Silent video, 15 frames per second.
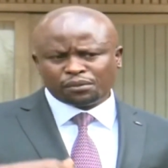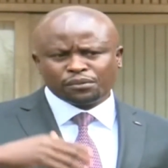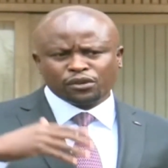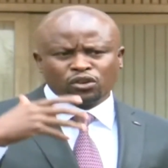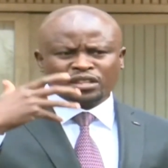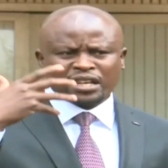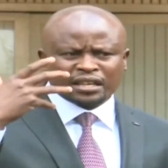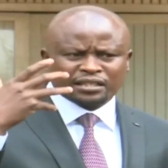
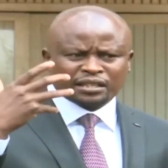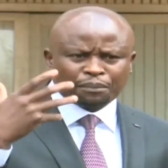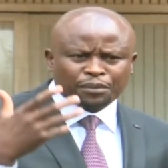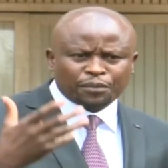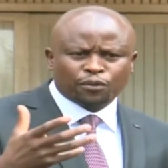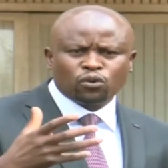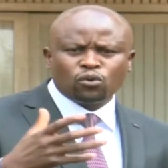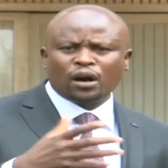because there are some
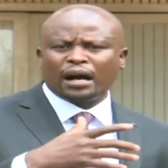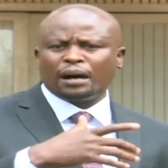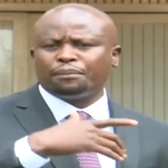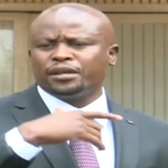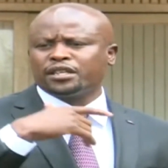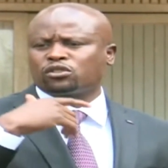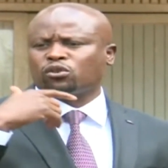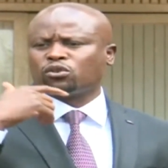people who are
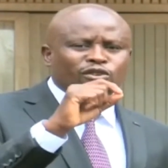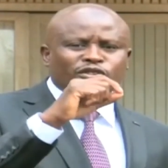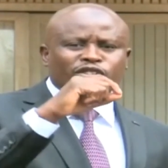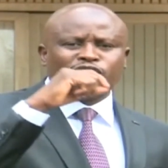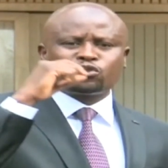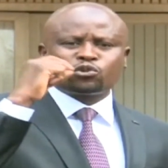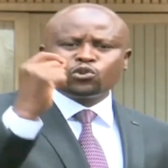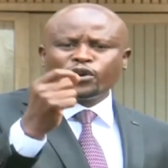
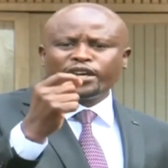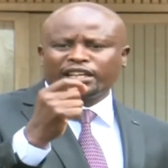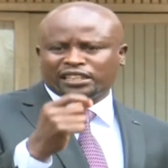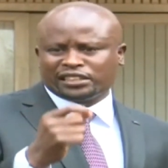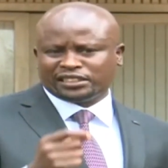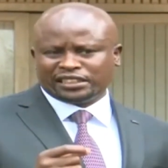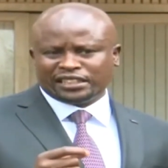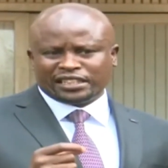
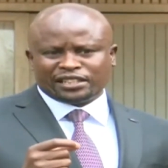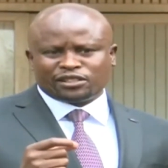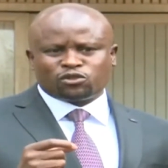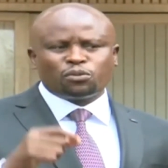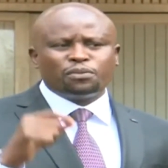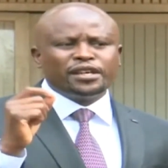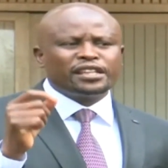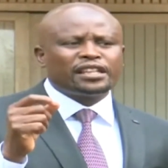misconstruing
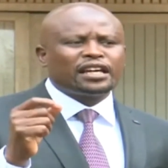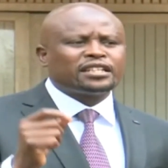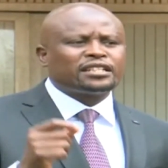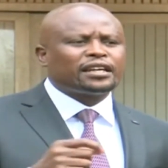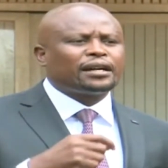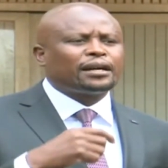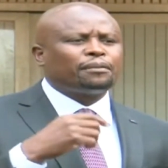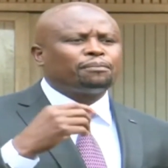to mean
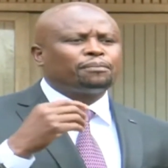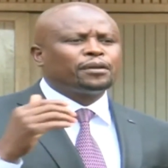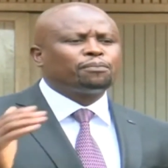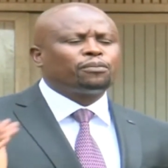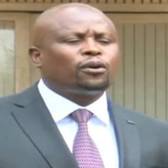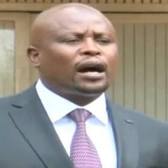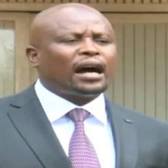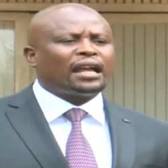that uh,
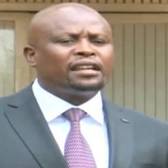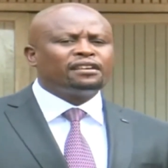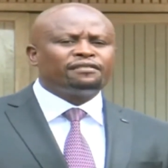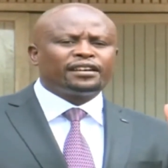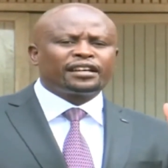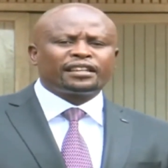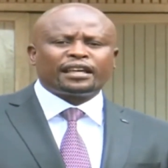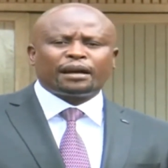people are
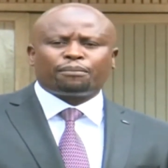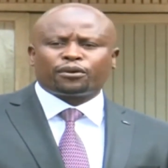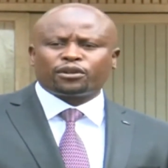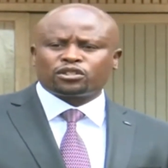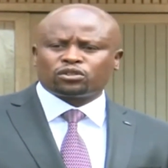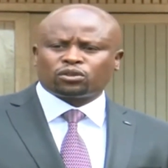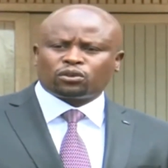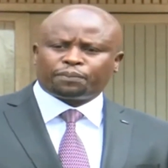leaving their
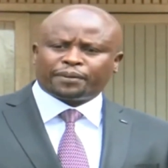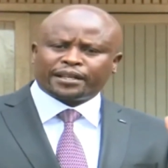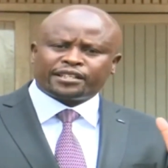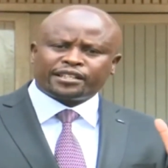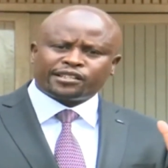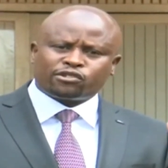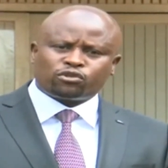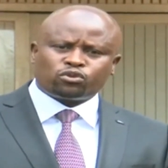political
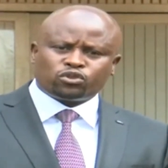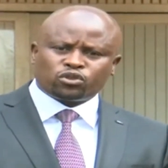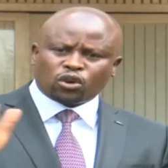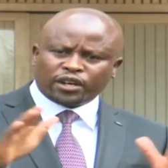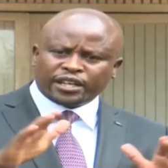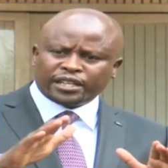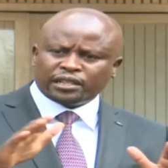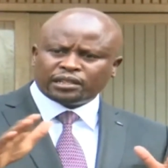parties to
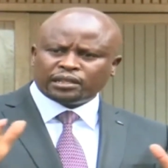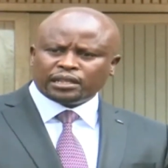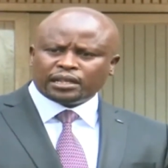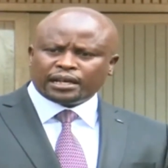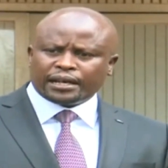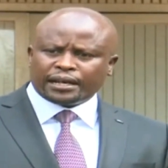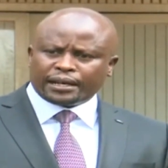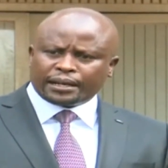join
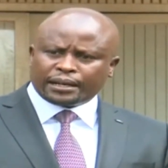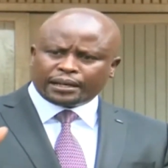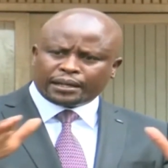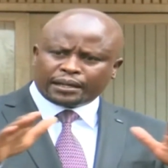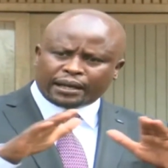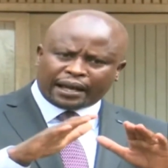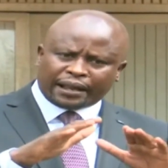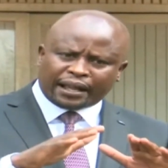
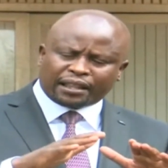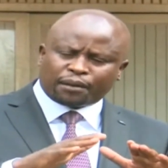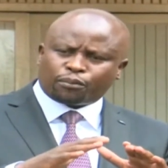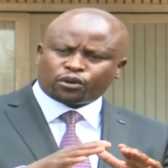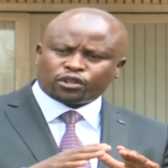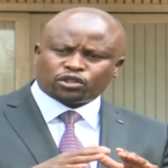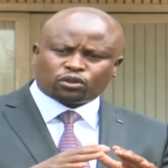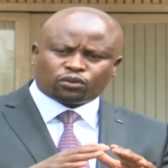uh, another
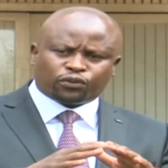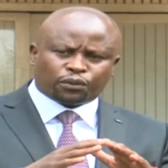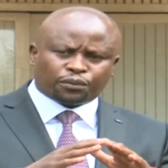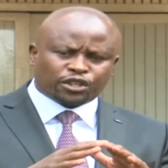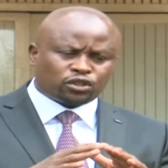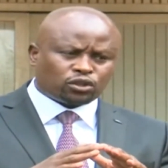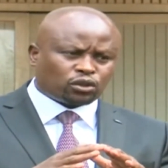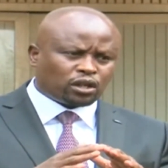political
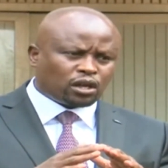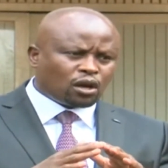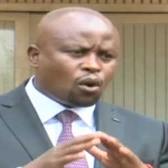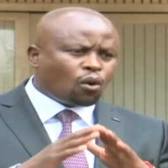formation.